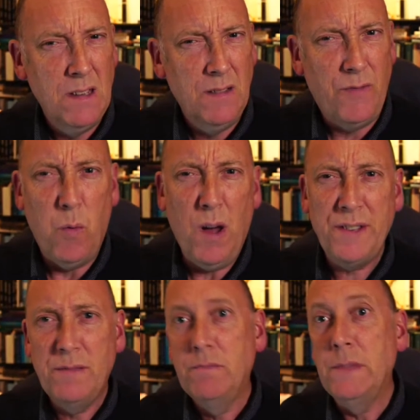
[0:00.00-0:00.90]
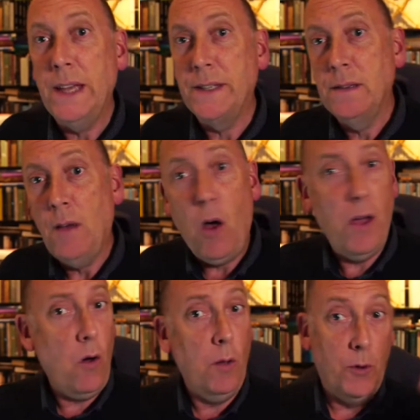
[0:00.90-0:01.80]
For what? Yes, I
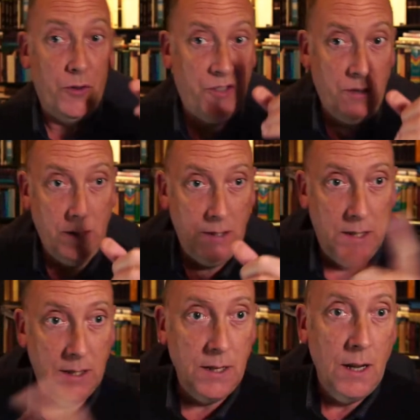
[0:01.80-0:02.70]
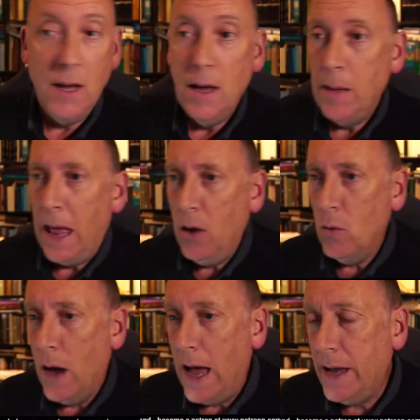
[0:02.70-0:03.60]
almost didn't.
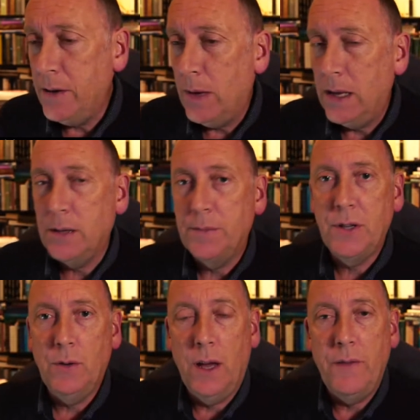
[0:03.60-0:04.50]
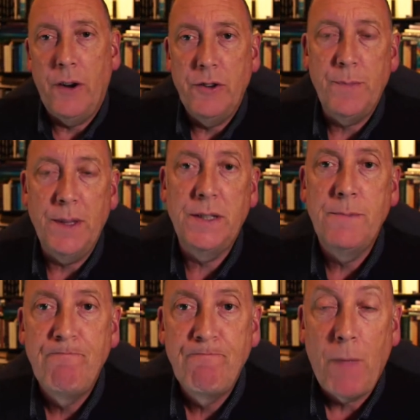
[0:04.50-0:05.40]
Hello and welcome to Live Irish Myths.
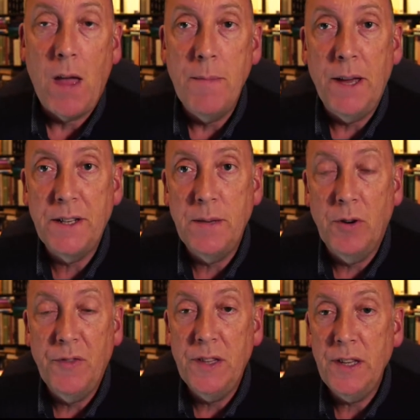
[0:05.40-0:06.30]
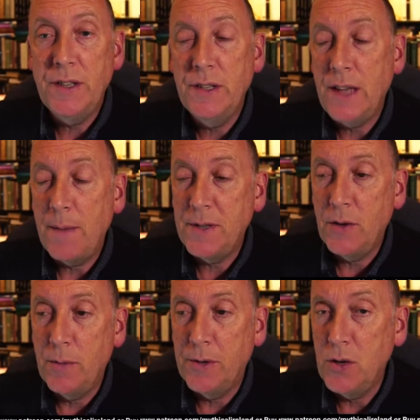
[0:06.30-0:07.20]
I'm Anthony Murphy. This is episode
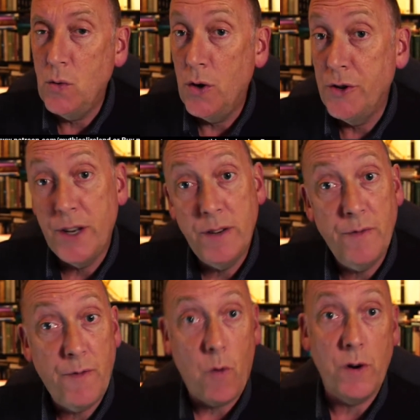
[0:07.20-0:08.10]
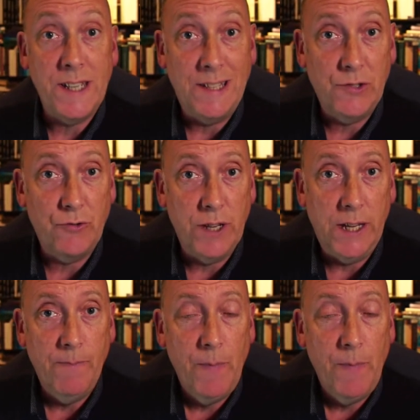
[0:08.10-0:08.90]
number 243.